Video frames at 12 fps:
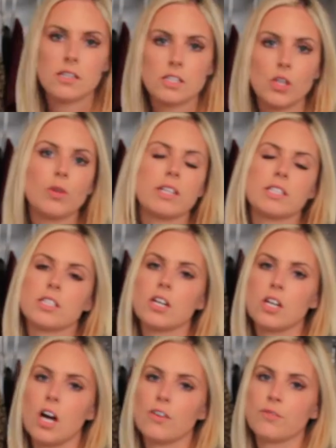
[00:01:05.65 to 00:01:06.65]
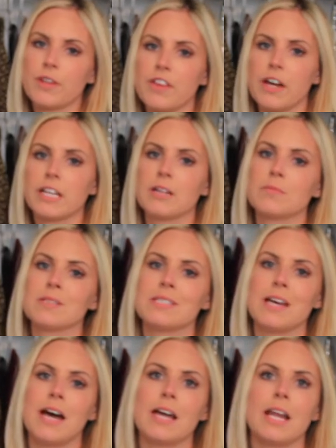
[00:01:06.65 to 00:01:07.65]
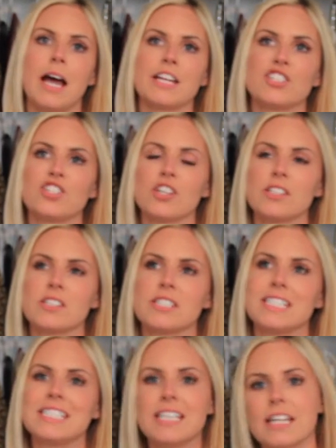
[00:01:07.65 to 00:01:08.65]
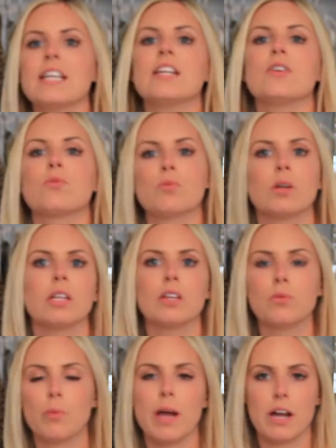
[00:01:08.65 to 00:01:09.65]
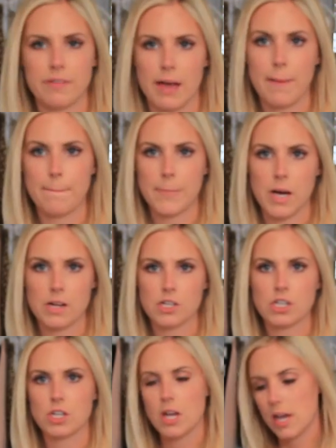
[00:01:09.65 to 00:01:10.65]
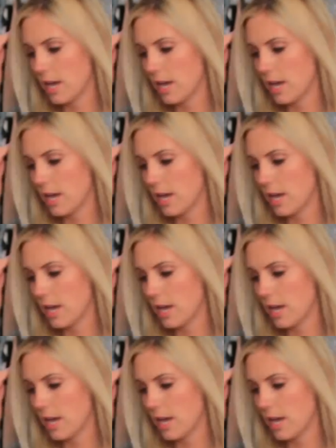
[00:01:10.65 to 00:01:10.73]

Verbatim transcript: So let's start off with items that I just didn't really wear that much.